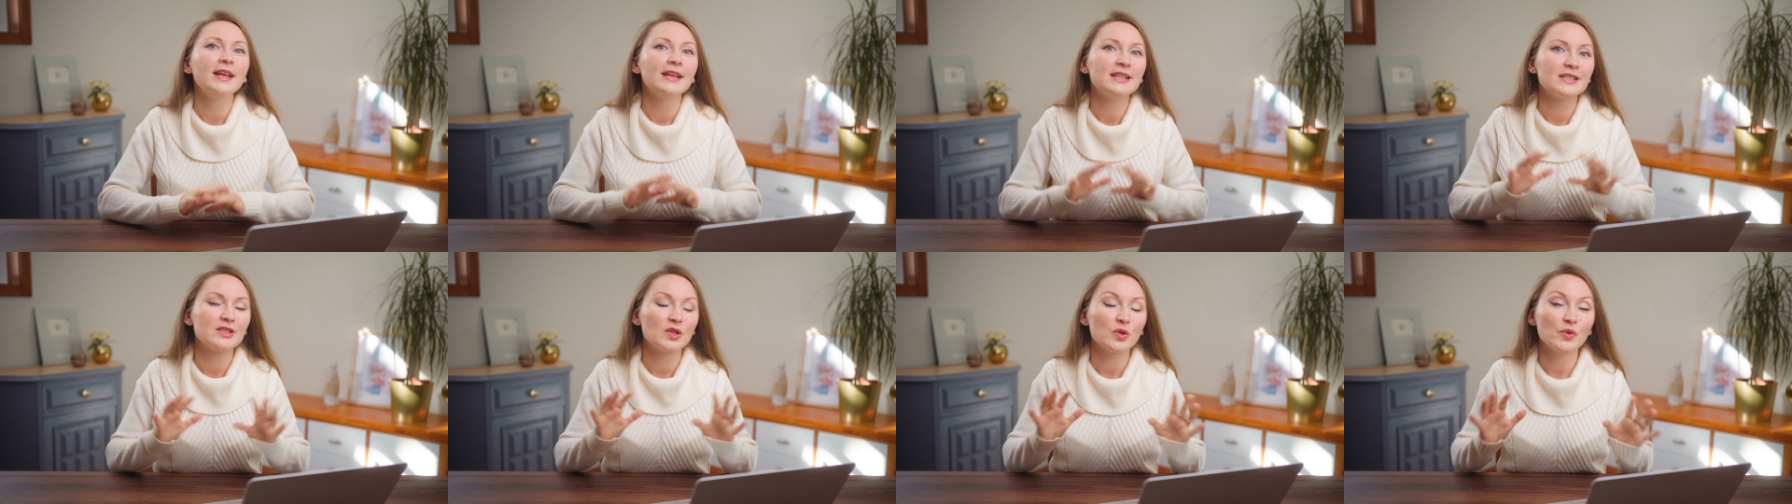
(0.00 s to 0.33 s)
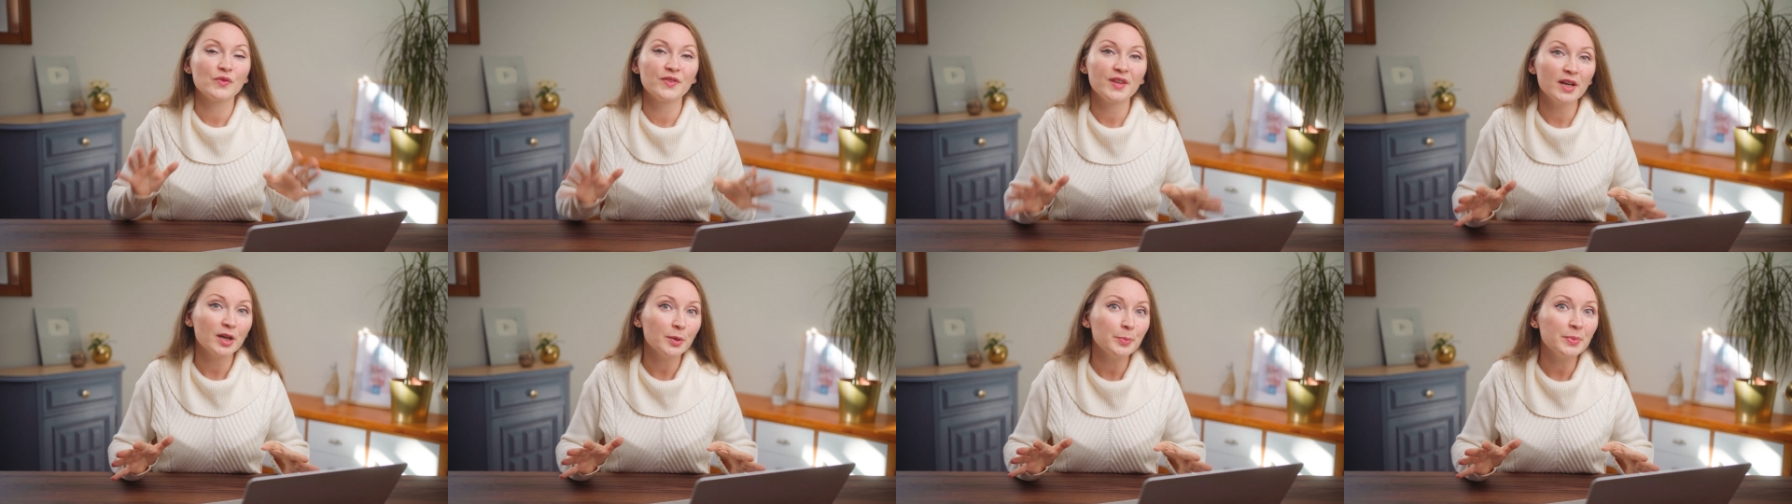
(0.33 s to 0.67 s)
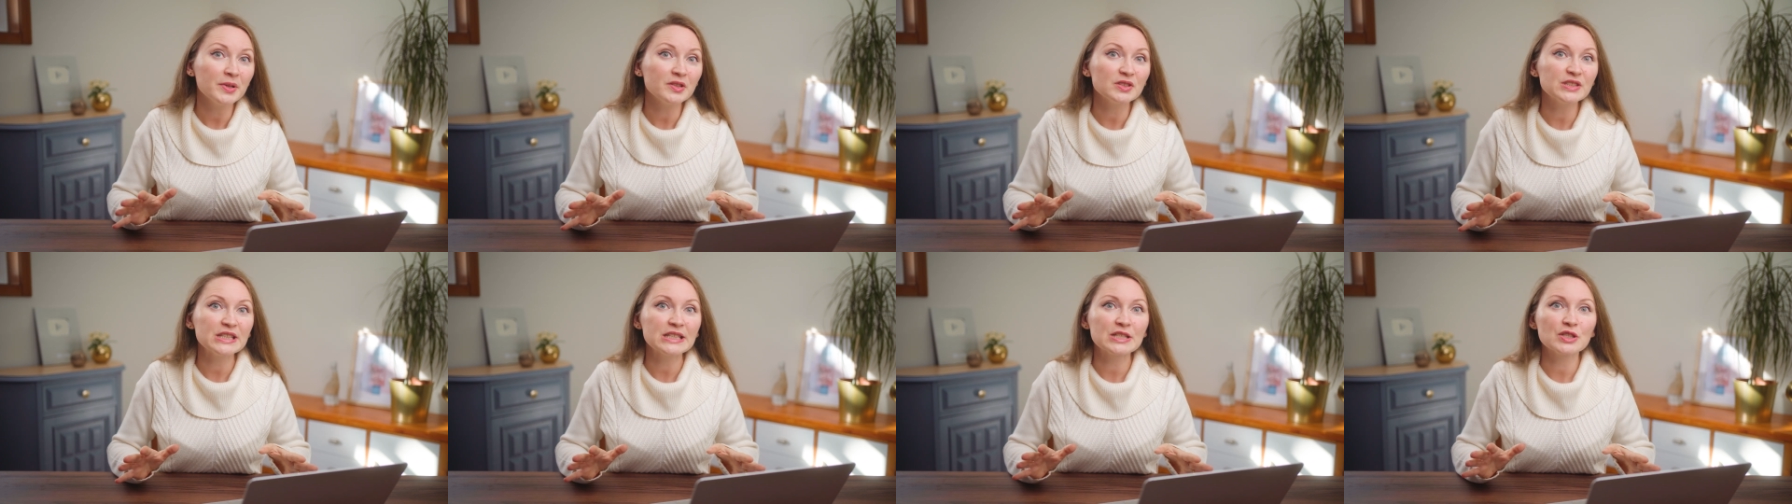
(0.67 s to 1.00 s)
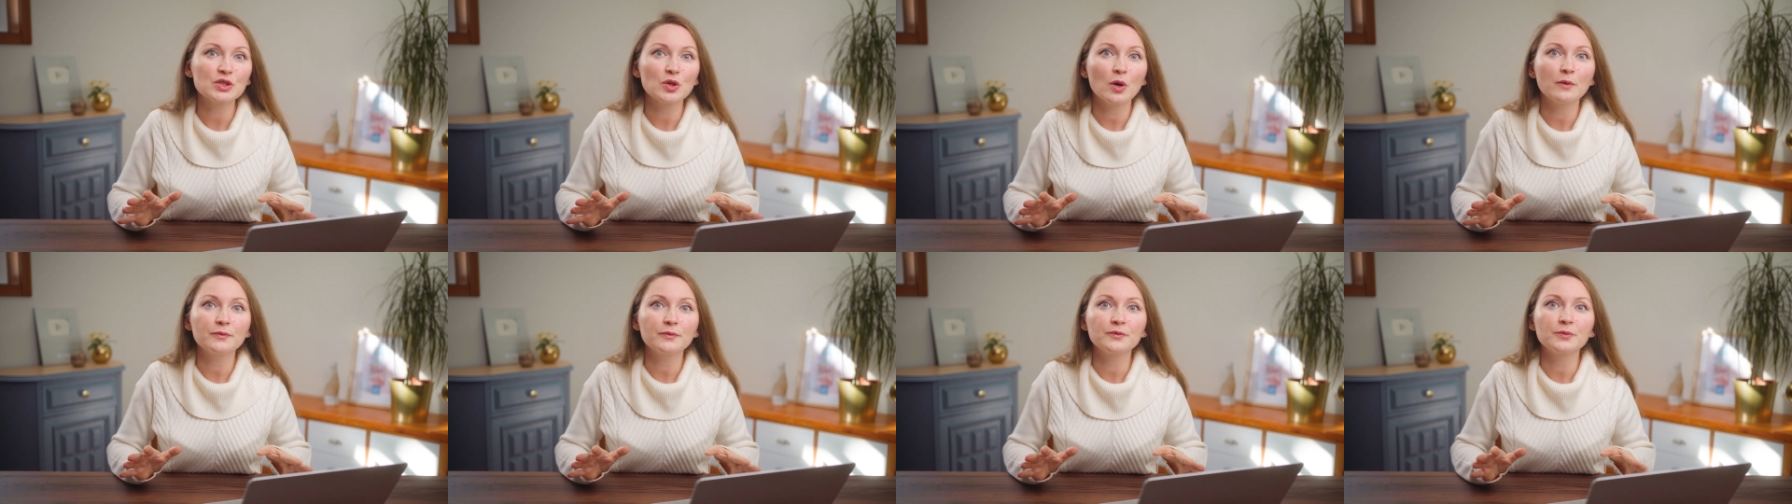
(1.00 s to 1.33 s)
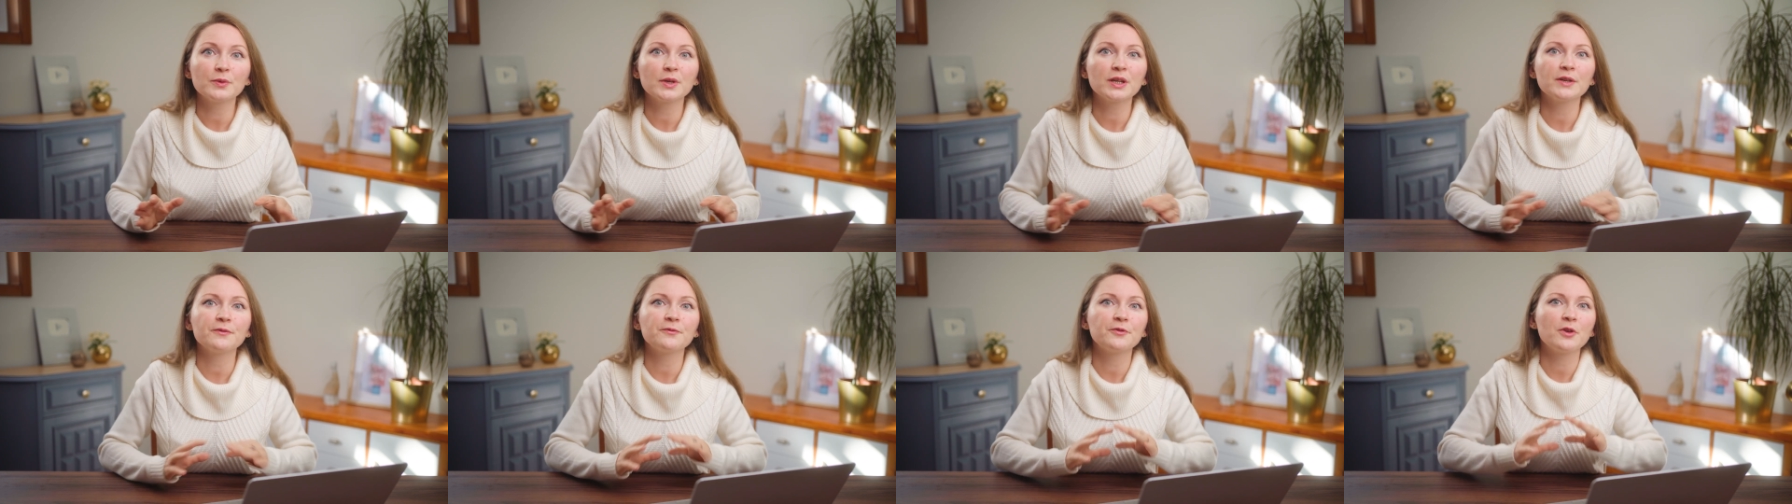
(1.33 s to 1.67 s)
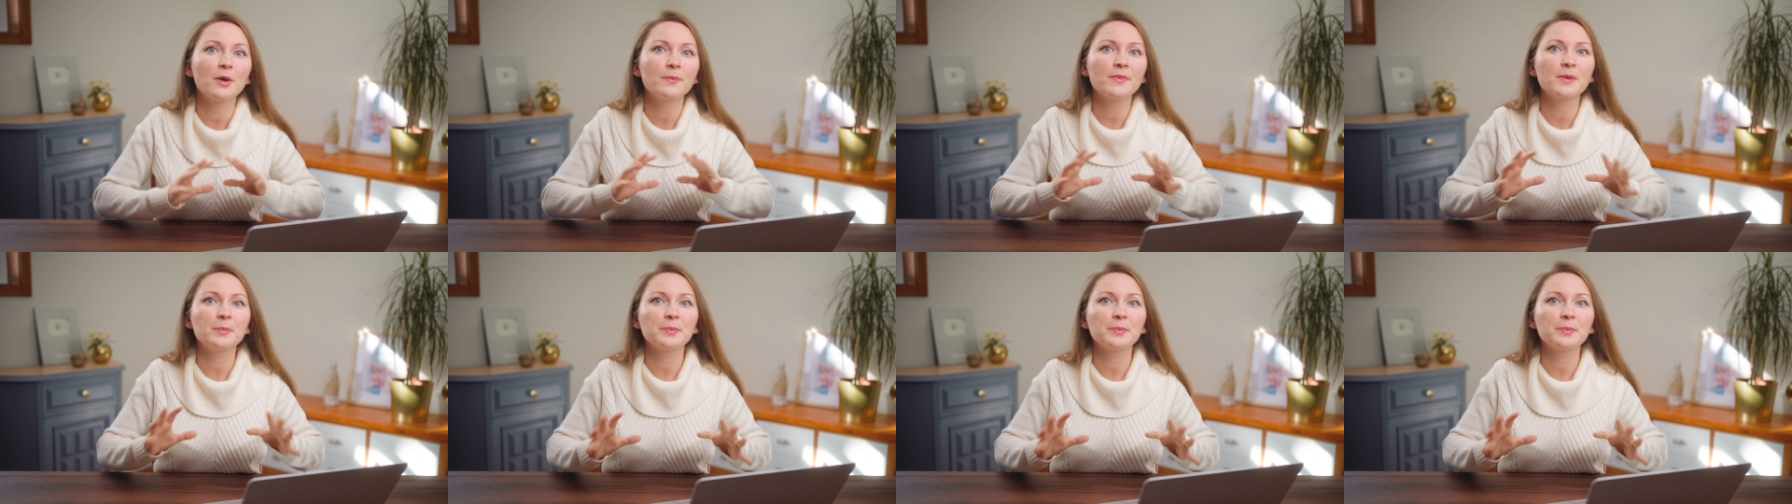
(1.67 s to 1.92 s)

So they're building software from the